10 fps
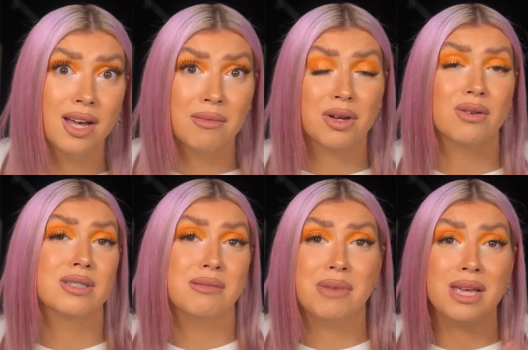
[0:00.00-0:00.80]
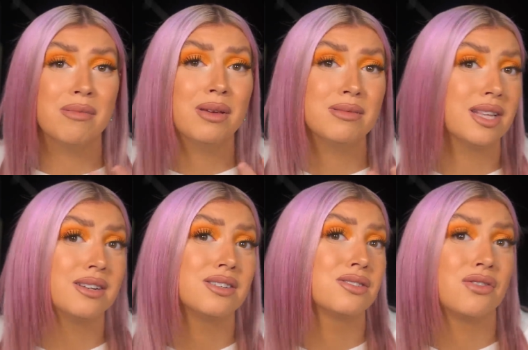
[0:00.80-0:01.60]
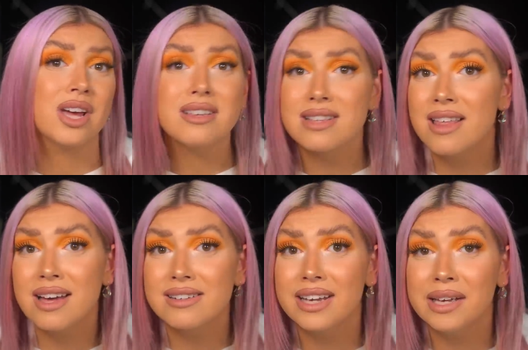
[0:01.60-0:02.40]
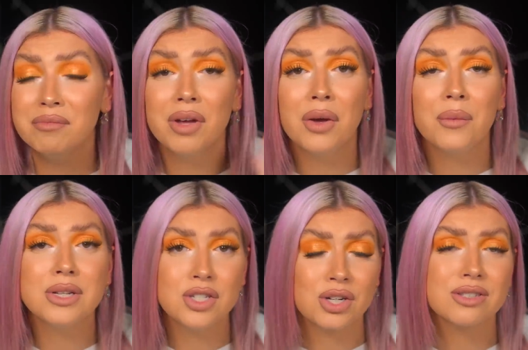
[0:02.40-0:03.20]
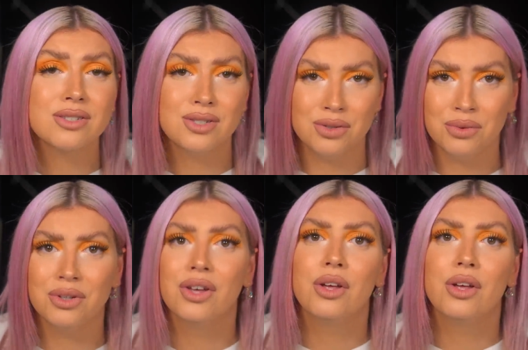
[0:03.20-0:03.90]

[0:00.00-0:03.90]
because the baby was in distress at that time? We just don't